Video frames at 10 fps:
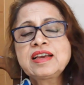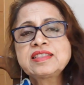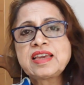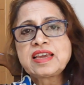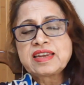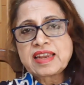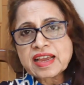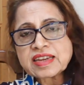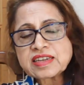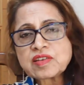their
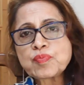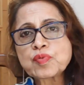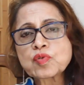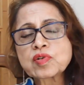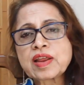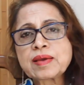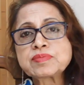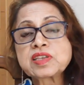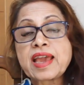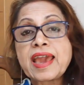negative
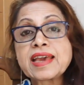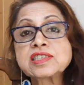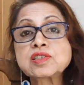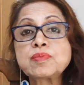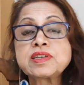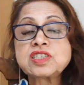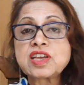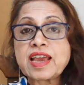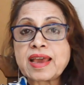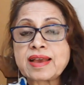programs as much
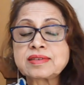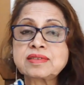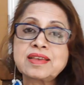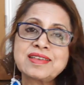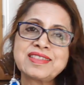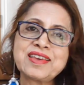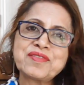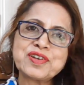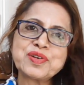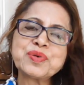as they
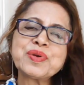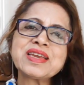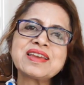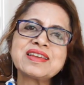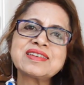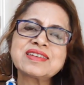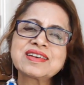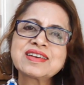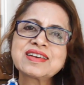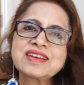were doing it
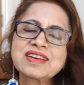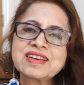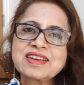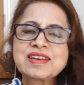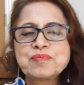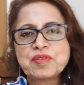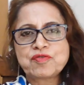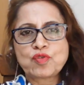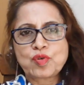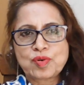
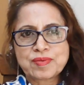before.